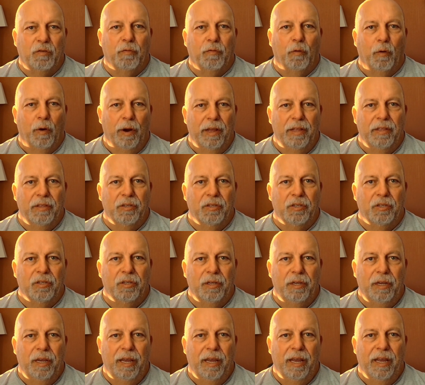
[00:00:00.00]
friends,
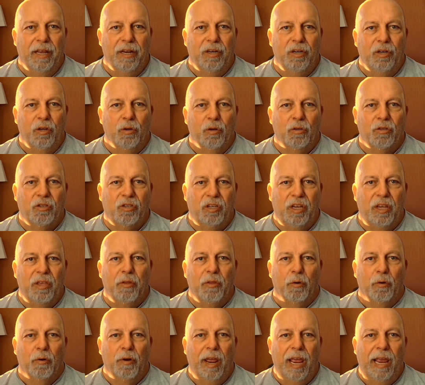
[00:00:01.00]
and you'll see
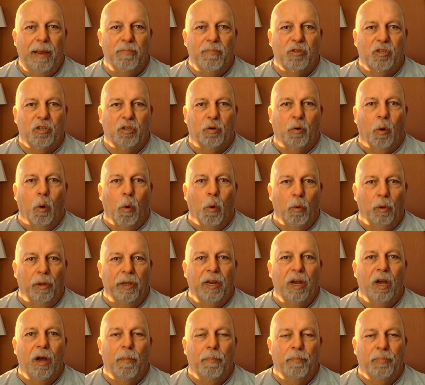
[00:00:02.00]
their names
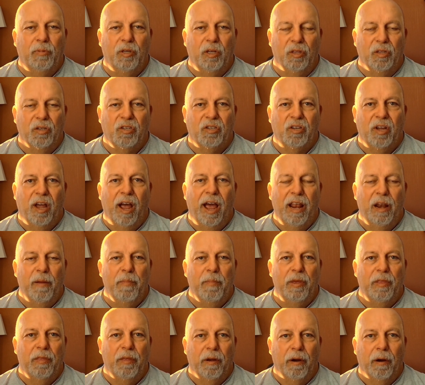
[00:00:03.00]
scrolling up to the side of
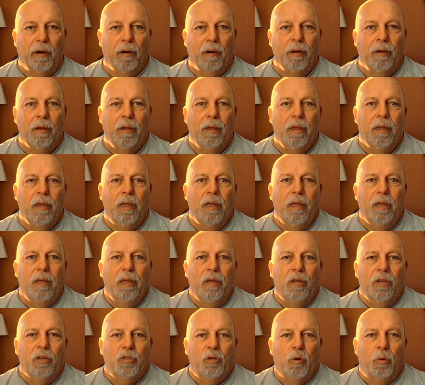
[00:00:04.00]
me there.
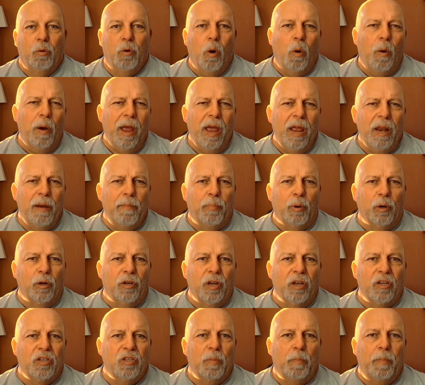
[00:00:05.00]
So go ahead and
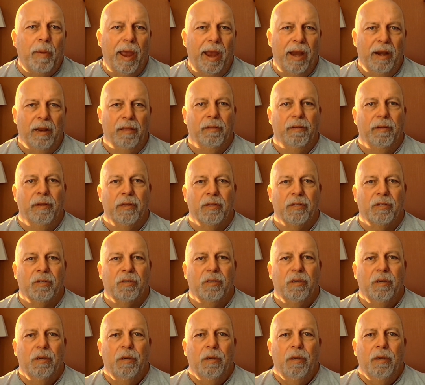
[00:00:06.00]
participate in
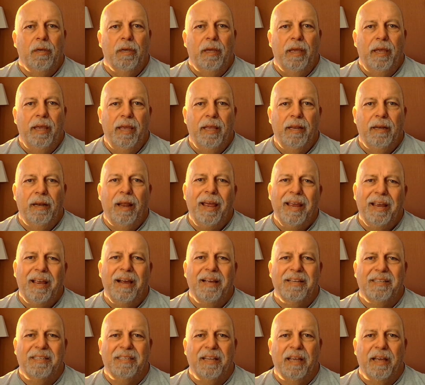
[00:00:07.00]
this. And like
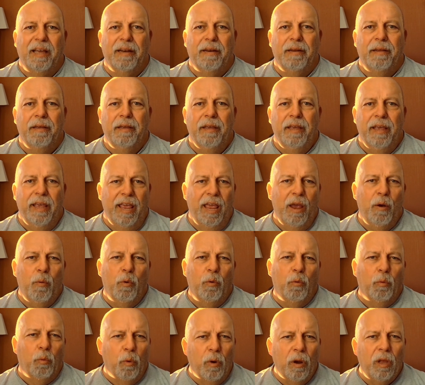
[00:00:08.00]
I said, it
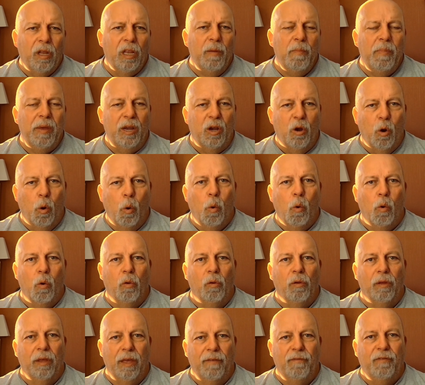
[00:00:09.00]
would really be
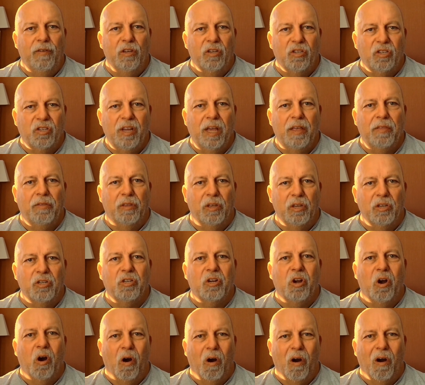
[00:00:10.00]
cool if you sent this
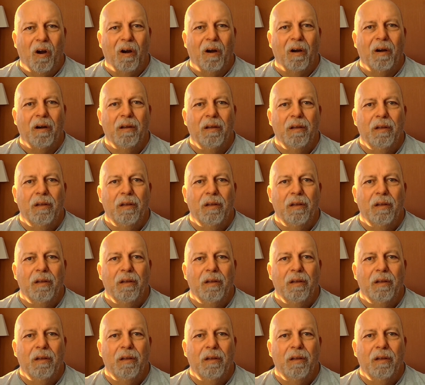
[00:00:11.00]
car